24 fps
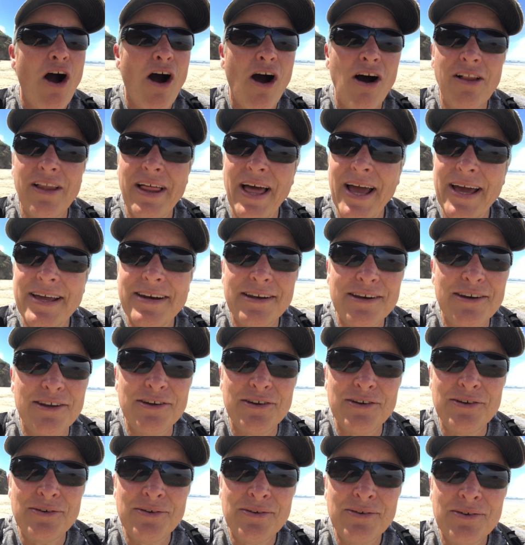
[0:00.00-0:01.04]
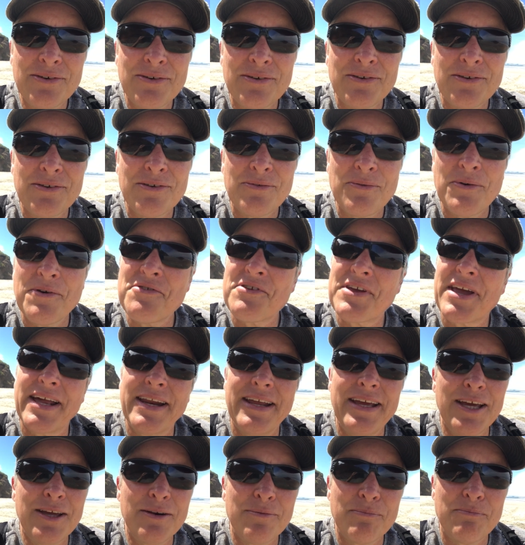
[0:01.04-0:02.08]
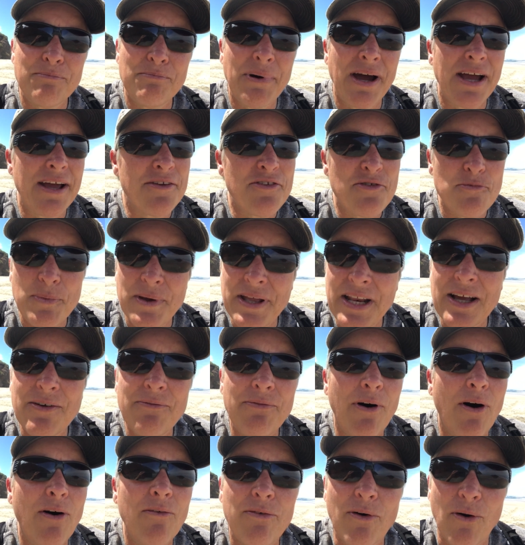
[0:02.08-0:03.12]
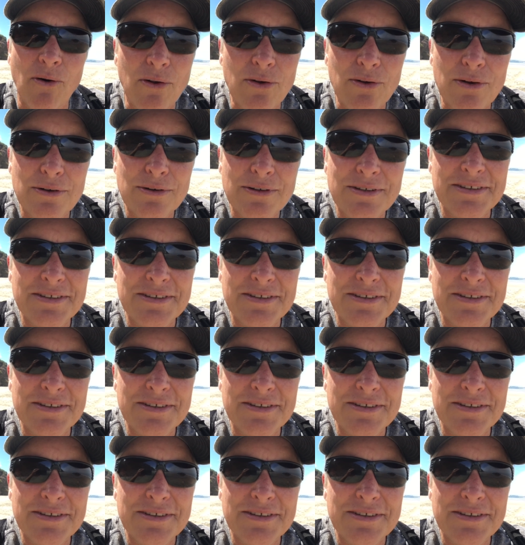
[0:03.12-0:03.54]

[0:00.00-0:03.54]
All I had to do was get hit by a speeding Volvo.